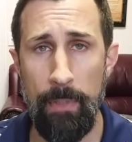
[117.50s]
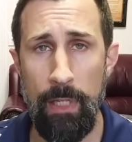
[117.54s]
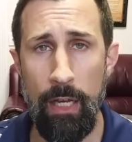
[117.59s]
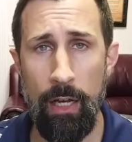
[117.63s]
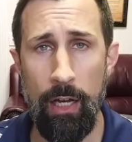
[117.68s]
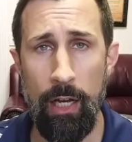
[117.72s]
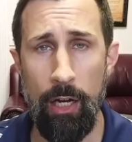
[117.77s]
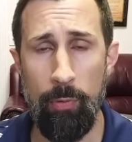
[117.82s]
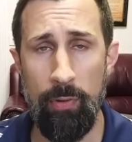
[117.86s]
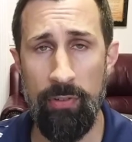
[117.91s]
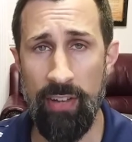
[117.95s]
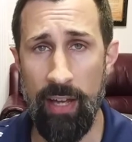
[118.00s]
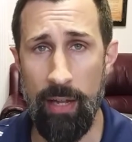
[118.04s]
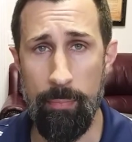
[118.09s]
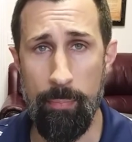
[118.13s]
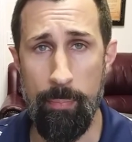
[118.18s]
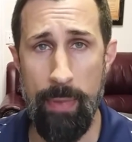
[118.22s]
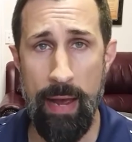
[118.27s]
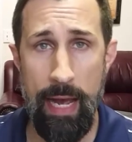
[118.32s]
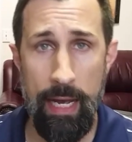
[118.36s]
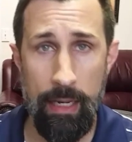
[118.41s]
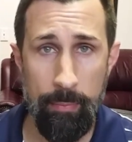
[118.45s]
Uh, we've
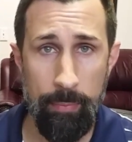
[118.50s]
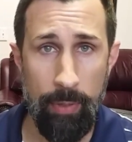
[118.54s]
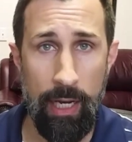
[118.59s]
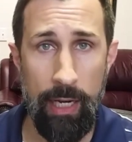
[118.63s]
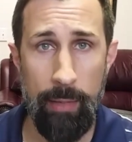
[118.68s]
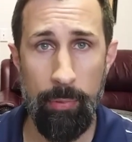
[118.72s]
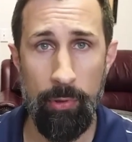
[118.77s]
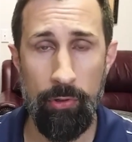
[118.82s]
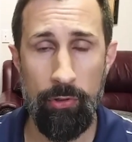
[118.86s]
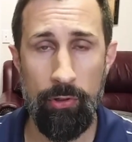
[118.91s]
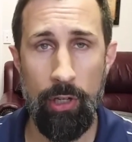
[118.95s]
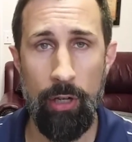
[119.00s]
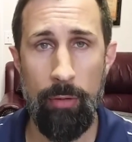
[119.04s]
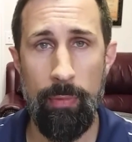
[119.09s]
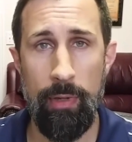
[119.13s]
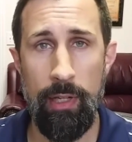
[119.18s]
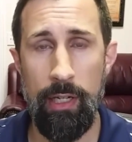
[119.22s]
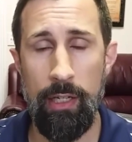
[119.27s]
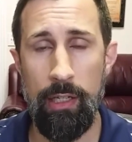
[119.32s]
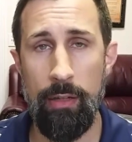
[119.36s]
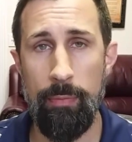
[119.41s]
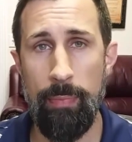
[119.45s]
had bagpipers come
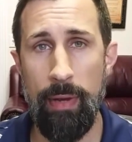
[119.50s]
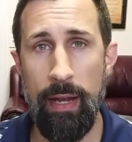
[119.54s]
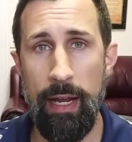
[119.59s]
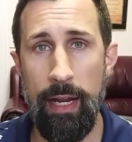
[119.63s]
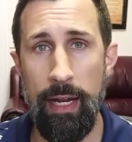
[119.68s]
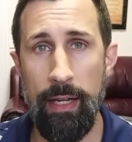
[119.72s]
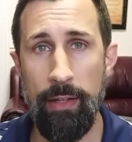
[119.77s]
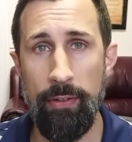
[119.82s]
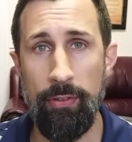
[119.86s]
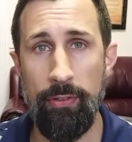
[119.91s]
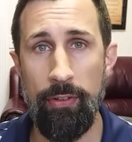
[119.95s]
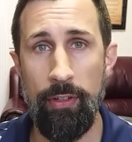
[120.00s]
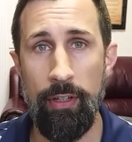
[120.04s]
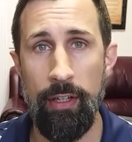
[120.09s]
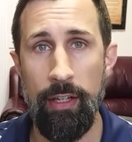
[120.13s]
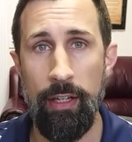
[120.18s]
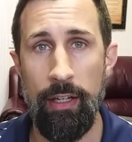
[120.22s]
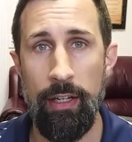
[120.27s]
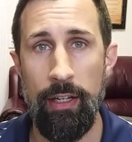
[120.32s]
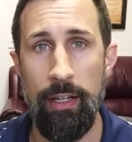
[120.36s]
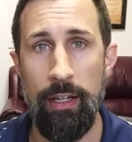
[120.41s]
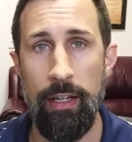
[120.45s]
in in the past.
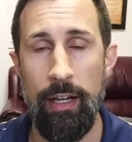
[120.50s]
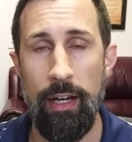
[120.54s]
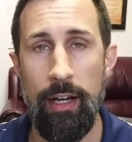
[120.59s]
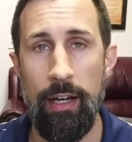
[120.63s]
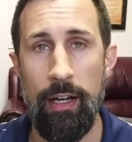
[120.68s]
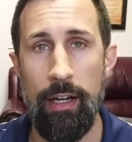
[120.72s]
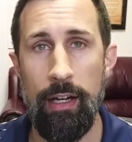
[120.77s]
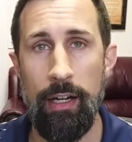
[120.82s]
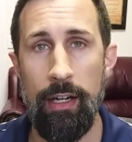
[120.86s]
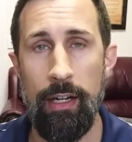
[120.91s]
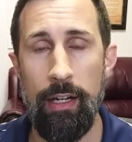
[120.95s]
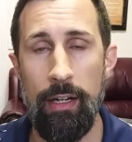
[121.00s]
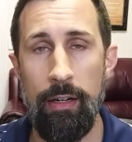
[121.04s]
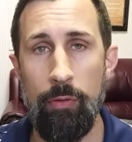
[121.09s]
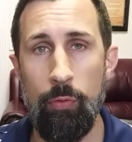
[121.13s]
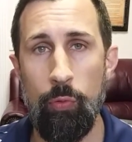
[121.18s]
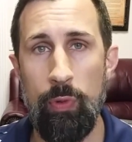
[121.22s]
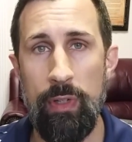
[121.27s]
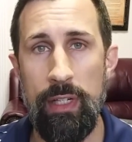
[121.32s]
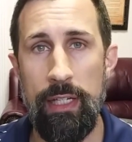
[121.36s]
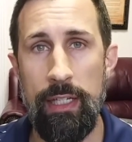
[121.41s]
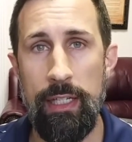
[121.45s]
Uh,
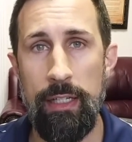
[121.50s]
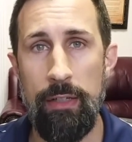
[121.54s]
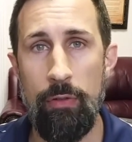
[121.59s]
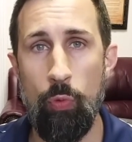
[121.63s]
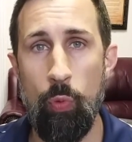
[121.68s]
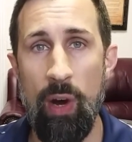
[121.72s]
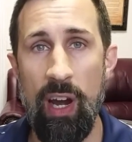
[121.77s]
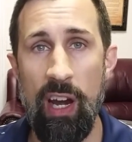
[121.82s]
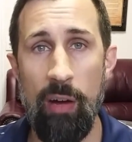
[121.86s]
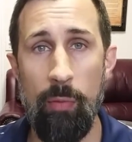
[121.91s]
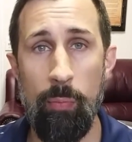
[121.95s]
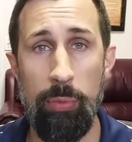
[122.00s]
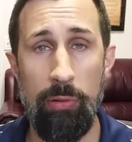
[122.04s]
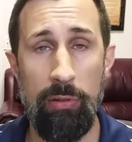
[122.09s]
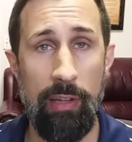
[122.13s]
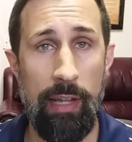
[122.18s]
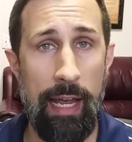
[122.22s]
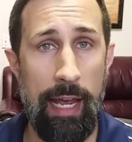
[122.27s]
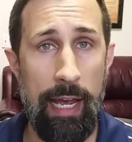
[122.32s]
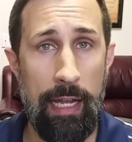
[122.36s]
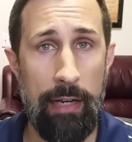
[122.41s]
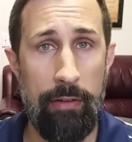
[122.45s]
we wear
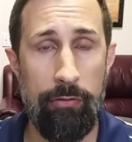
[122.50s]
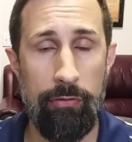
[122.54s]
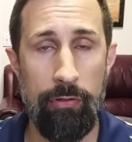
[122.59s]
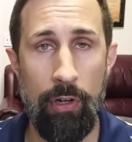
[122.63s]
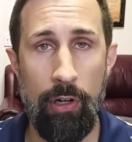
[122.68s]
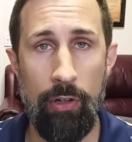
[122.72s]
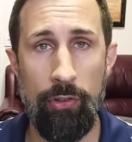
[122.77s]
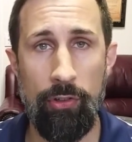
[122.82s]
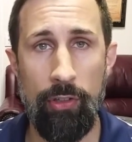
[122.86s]
plaid for our